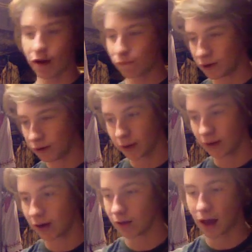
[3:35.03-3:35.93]
I've been doing
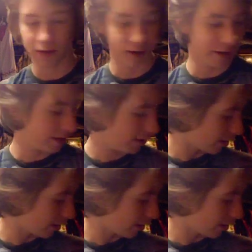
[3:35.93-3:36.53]
that a lot lately.